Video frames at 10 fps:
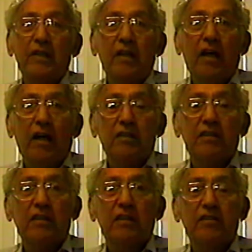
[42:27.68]
I
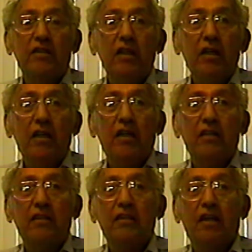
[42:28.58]
said, yeah,
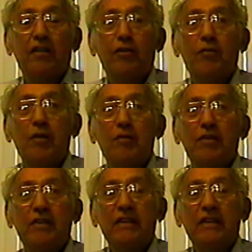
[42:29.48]
I remember.